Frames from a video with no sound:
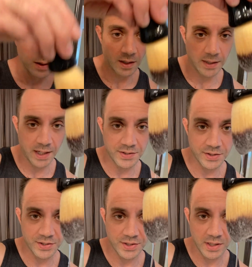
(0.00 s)
And then as you
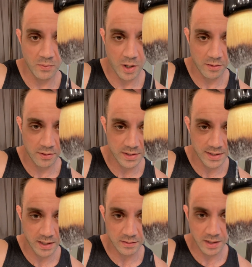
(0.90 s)
can see, the water runs
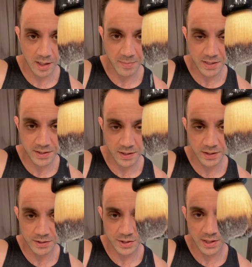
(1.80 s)
out. I basically
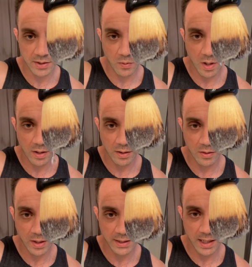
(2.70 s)
will just let the water
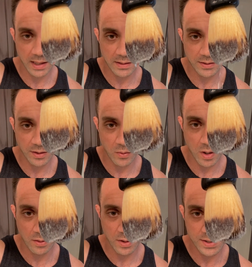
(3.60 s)
go like that until the
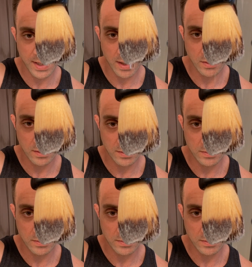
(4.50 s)
water runs out,